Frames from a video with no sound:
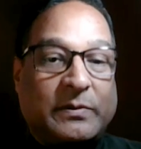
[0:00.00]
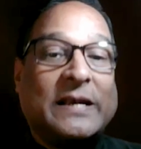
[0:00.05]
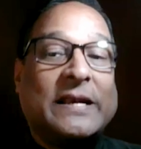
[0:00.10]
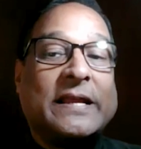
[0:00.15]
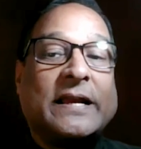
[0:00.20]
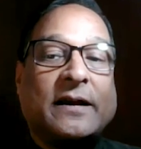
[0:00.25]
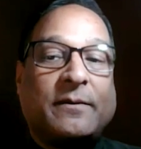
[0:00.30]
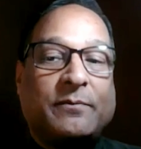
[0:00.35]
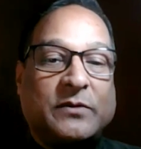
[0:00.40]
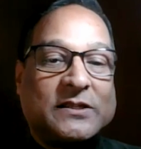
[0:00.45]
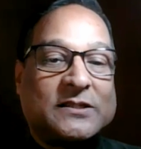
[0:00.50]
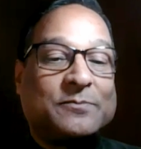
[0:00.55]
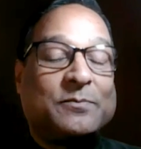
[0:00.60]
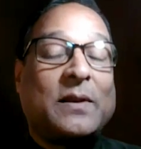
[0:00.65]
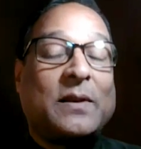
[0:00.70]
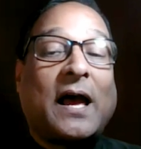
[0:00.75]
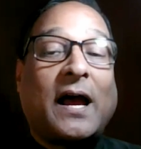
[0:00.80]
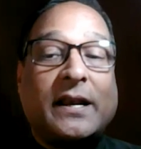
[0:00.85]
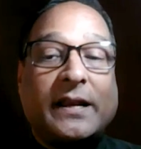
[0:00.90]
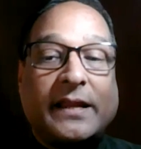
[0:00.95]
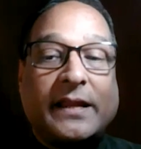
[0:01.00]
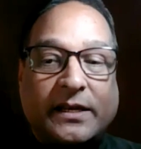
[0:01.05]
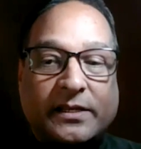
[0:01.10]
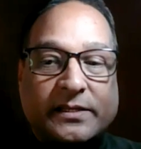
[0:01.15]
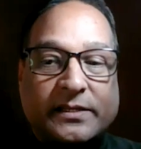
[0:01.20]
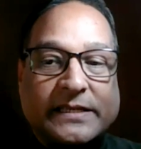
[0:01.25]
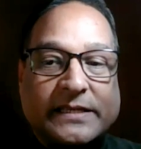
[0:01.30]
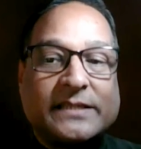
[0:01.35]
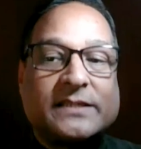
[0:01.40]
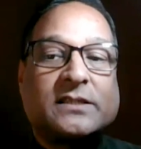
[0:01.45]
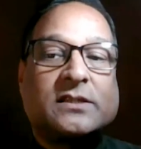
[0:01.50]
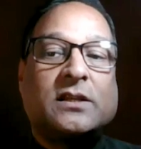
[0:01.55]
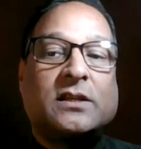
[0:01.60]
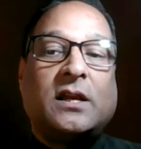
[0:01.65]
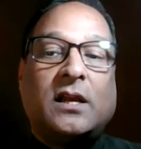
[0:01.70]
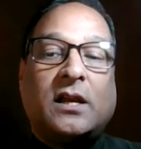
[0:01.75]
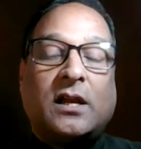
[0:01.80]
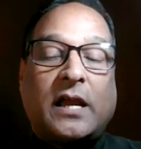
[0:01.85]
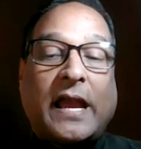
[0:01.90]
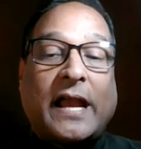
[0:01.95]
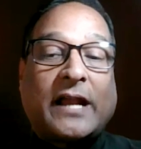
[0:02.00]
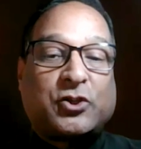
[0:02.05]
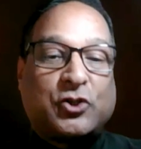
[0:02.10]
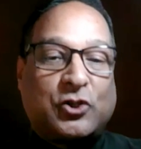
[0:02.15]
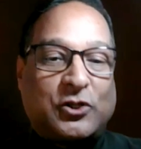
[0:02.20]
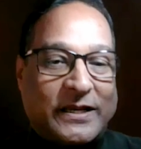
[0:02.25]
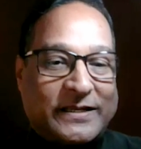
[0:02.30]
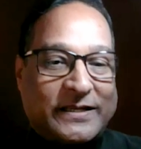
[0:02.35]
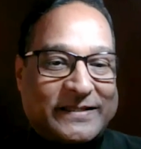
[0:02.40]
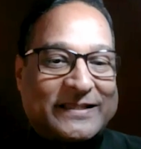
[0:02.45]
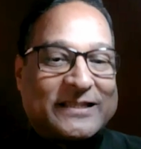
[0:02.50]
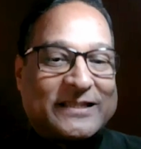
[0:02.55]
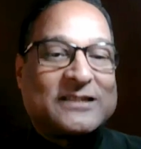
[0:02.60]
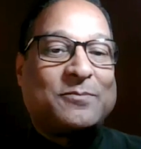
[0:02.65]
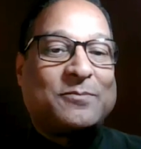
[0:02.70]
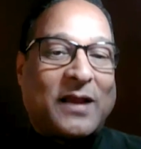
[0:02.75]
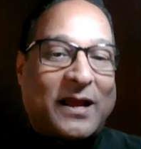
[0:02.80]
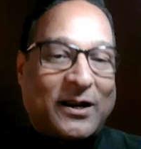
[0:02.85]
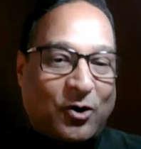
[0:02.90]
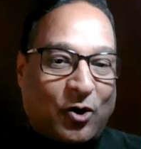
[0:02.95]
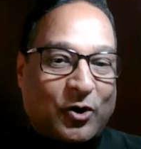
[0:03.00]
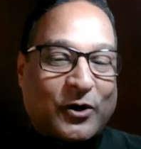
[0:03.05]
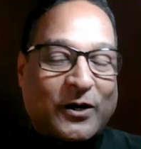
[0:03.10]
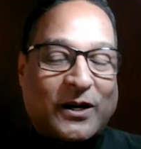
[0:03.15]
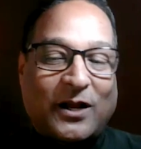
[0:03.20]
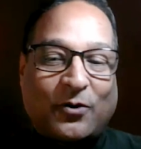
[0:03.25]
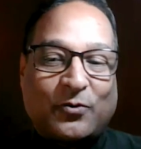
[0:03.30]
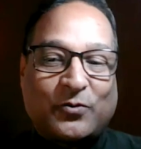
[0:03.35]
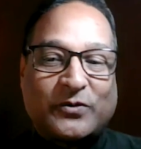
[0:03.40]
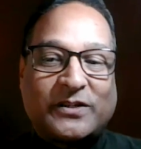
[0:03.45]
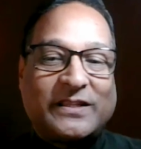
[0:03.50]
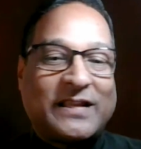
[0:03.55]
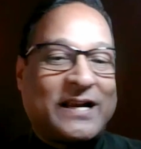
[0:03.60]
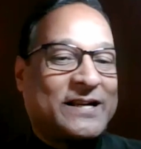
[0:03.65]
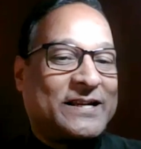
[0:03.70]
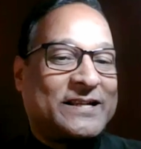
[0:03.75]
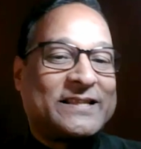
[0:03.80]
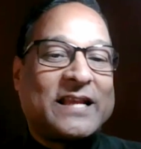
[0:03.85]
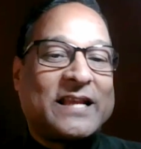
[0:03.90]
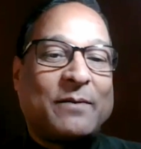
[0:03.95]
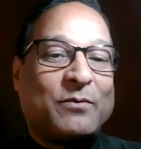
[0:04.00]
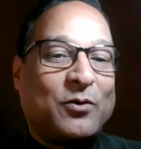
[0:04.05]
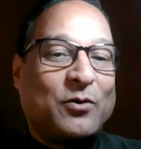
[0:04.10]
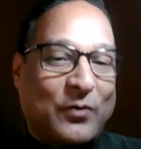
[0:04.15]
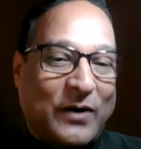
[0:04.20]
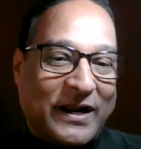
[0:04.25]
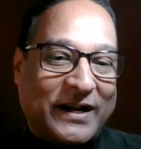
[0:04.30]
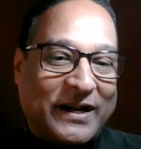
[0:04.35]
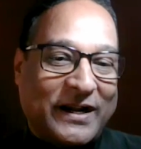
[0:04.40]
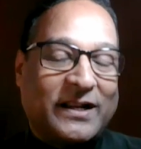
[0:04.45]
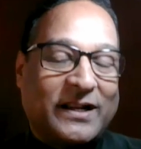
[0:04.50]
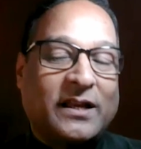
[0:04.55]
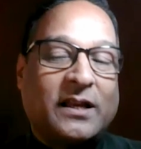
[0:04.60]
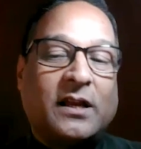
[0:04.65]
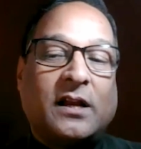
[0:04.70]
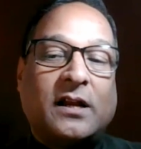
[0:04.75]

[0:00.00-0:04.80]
building up this plan, in a sense, actualizing this plan on ground? That is number one.